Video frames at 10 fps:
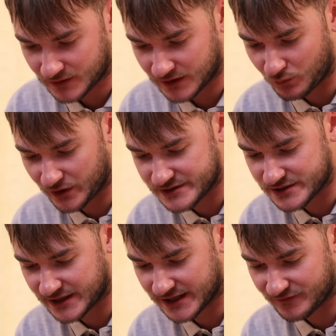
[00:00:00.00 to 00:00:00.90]
In
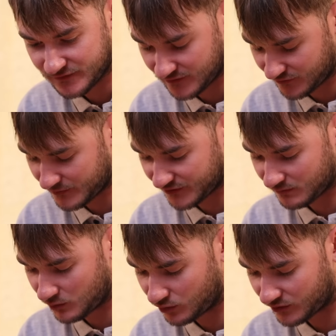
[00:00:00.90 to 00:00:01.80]
winter, they give some of the
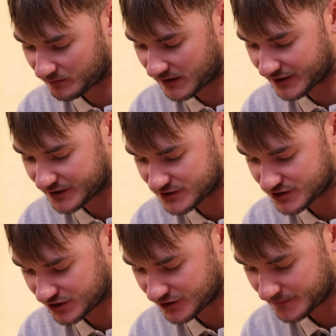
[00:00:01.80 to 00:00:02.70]
smallest bites.
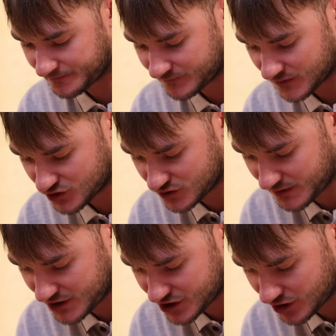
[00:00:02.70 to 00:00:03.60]
So just
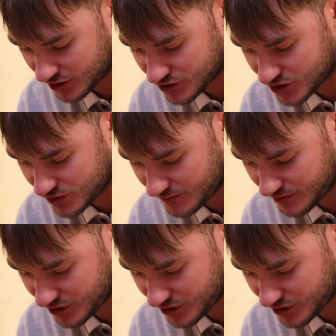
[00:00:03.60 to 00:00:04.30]
pinching on two number